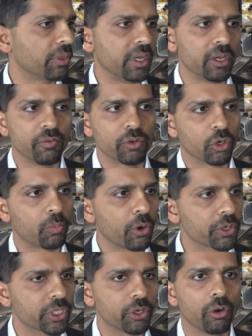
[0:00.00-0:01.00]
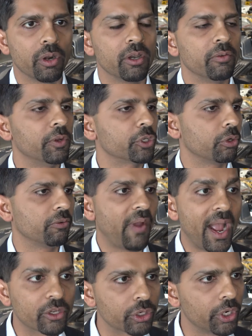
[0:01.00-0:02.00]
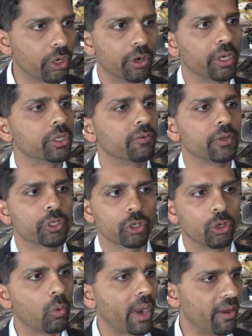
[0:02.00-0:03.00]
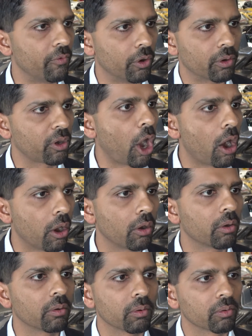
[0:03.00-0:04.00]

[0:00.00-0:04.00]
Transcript: an individual person or an individual factory or an individual whatever, car,